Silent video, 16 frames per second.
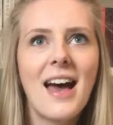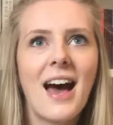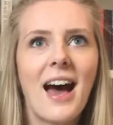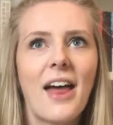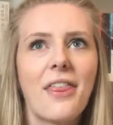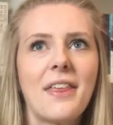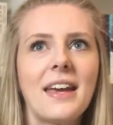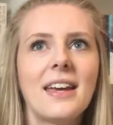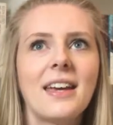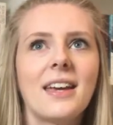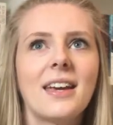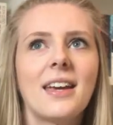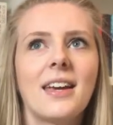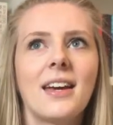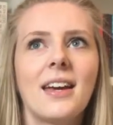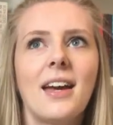I
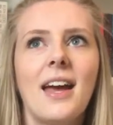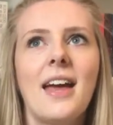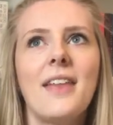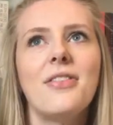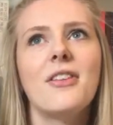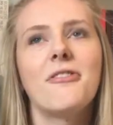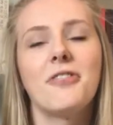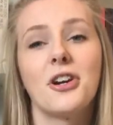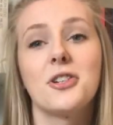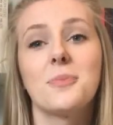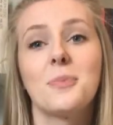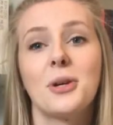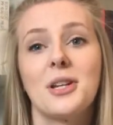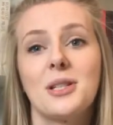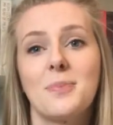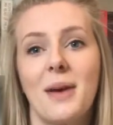think in the first
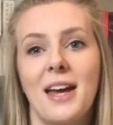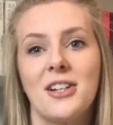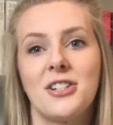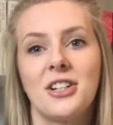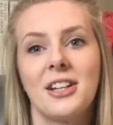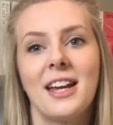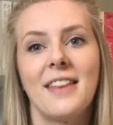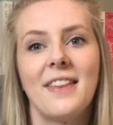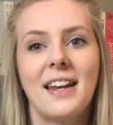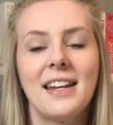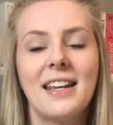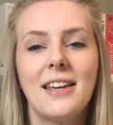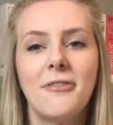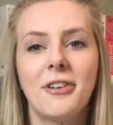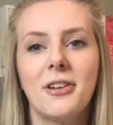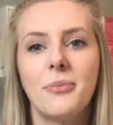book especially, and then
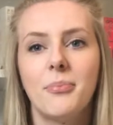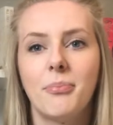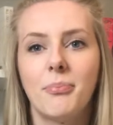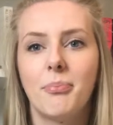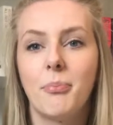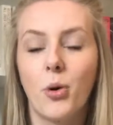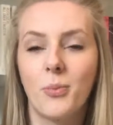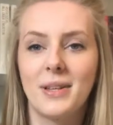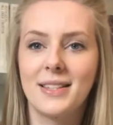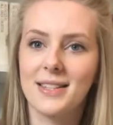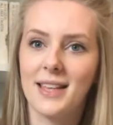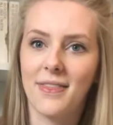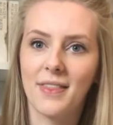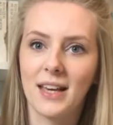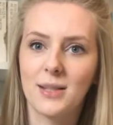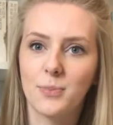even moments
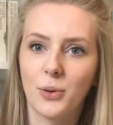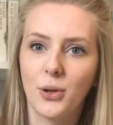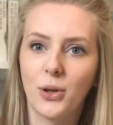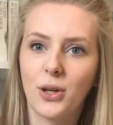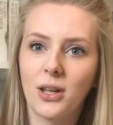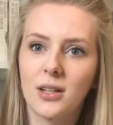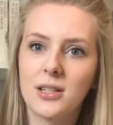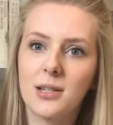in this book,